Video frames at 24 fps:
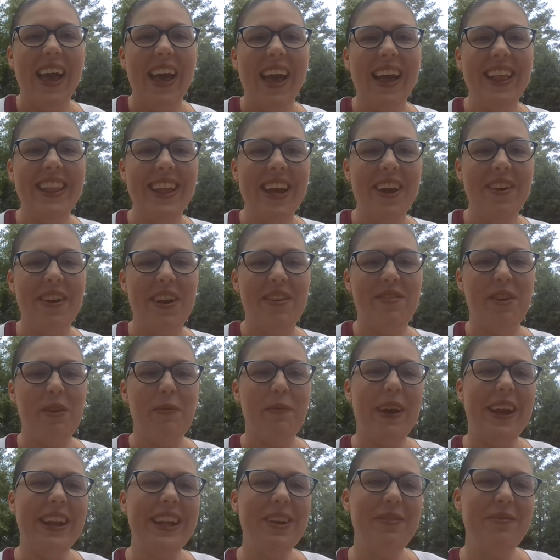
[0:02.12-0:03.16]
Hello
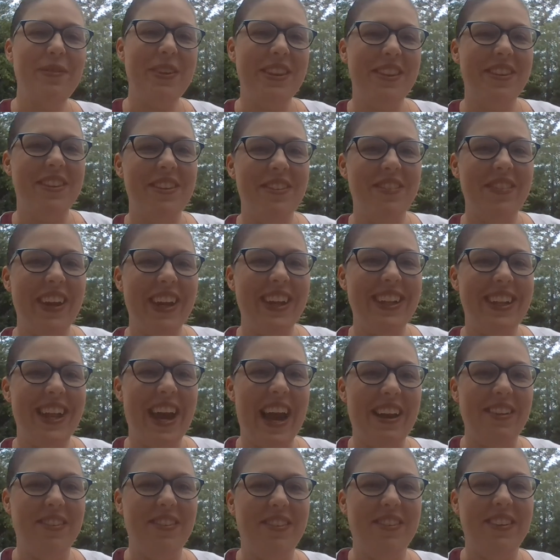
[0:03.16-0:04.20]
everybody, Mrs. Van
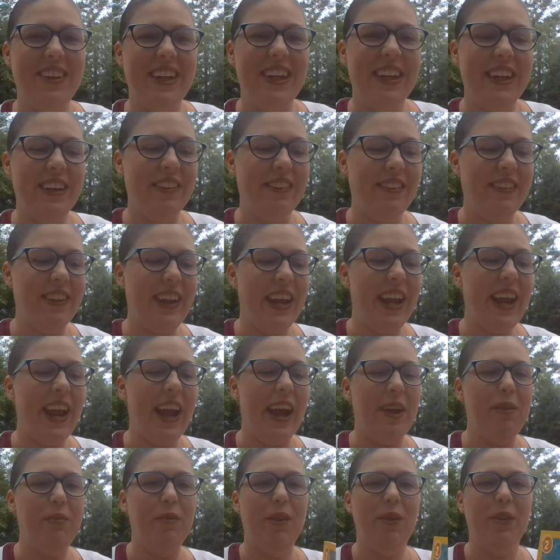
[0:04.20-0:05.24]
Tassel here. Today
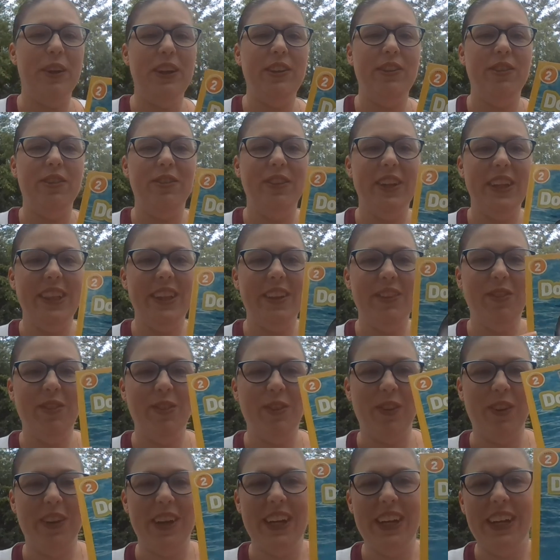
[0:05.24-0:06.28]
I'm going to read the
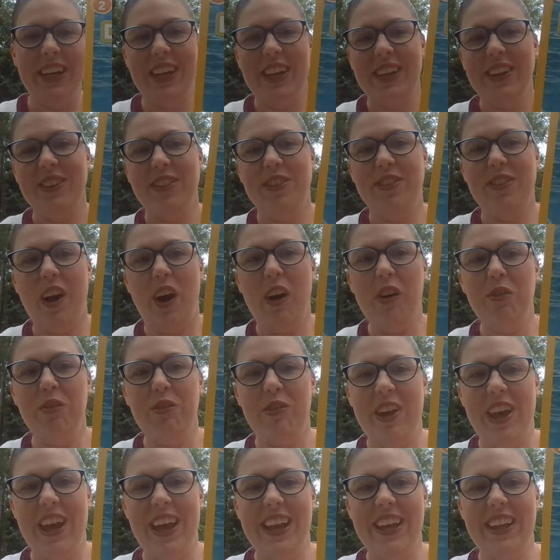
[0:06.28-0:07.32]
story
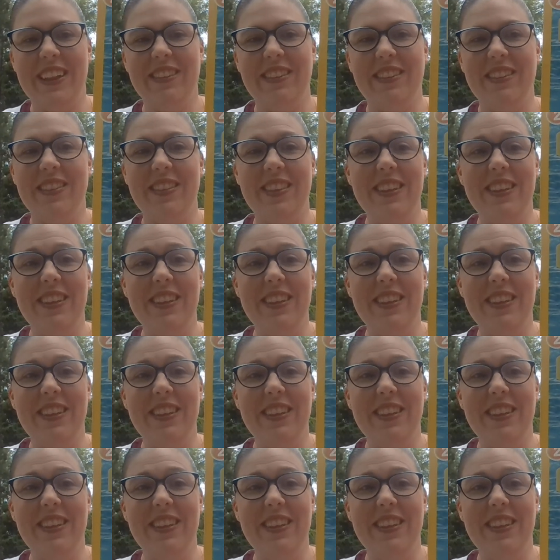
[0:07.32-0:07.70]
Dolphins.